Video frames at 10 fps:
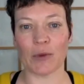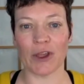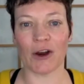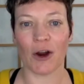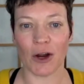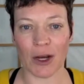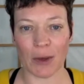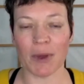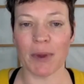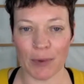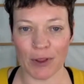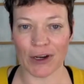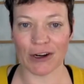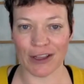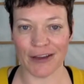there are going to be people in
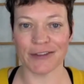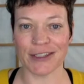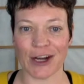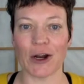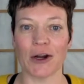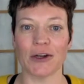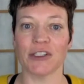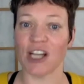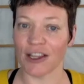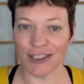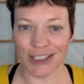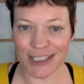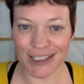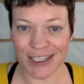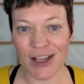our lives that are
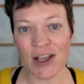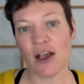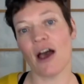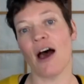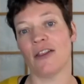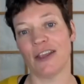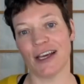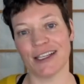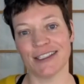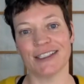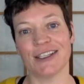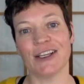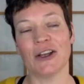challenging and then yeah.